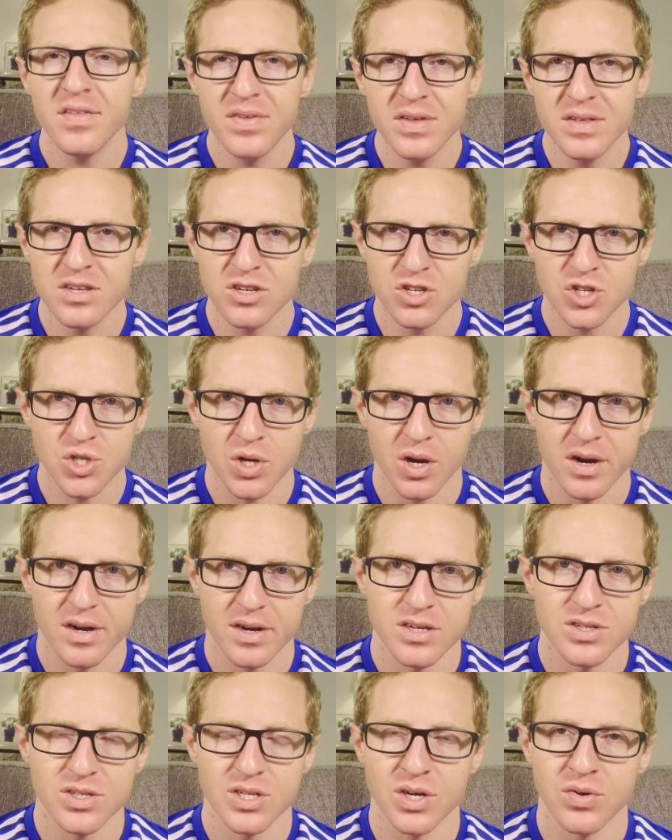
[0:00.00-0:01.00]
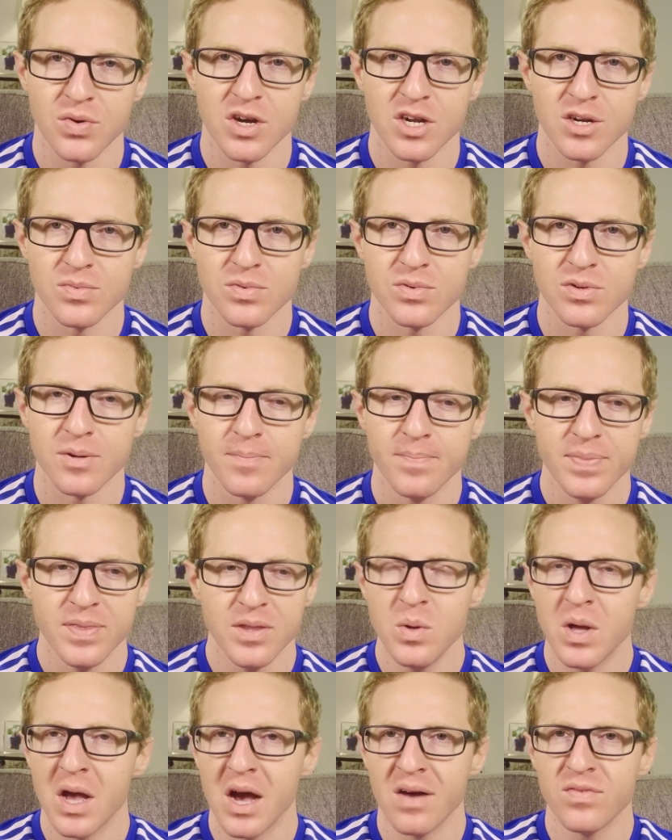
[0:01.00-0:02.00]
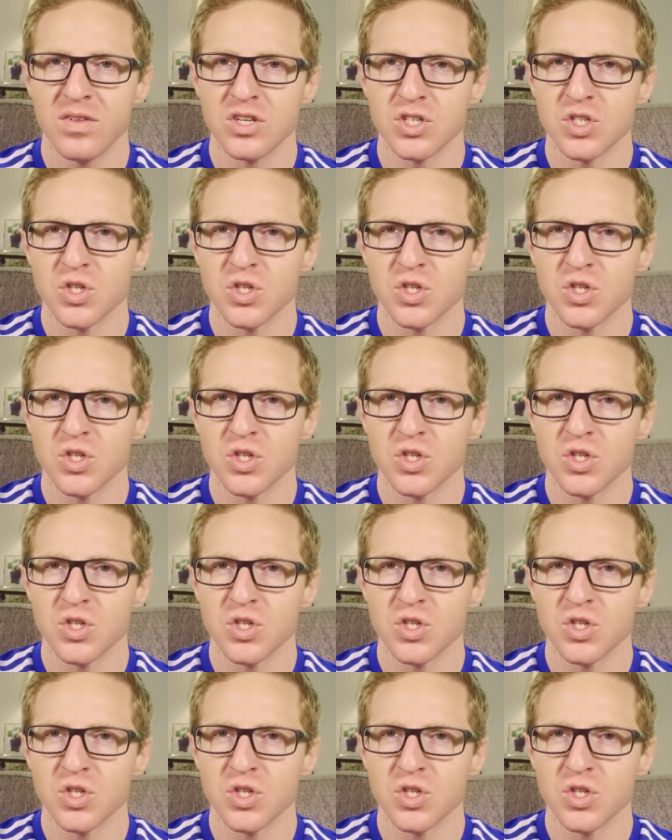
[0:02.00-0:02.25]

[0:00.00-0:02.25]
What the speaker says: think this shot is incredible. You had this